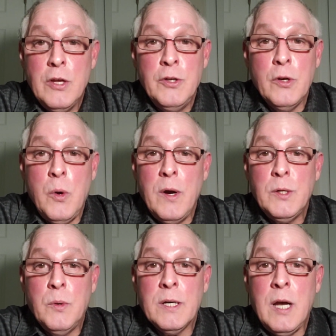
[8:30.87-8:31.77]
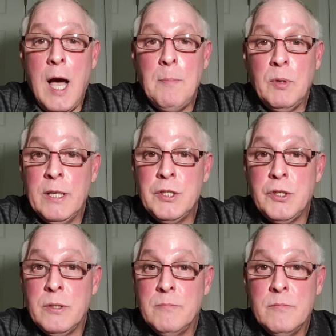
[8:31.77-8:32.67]
you're going to
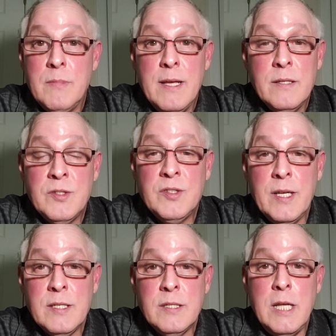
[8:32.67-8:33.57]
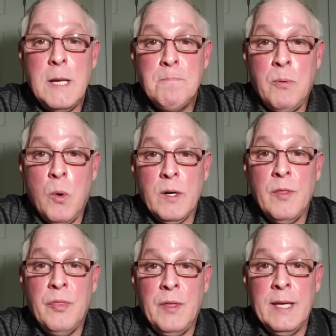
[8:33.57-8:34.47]
accomplish 60
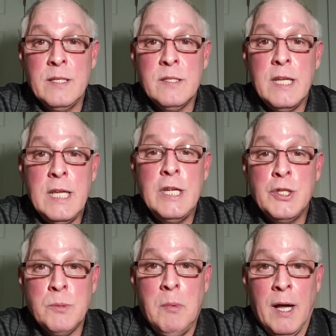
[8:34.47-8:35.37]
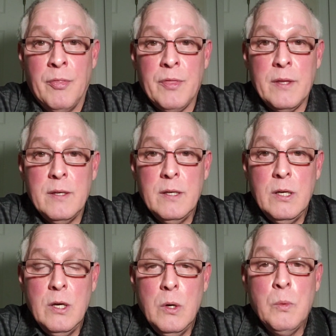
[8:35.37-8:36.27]
important things each month,
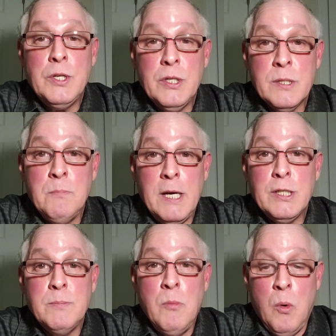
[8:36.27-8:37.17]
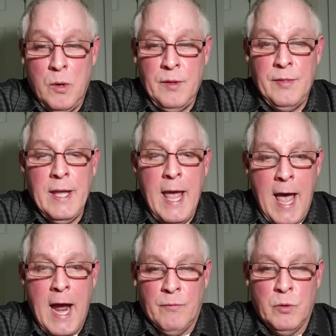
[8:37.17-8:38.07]
which is much more than the
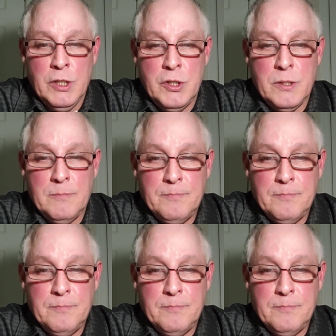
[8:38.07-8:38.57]
average.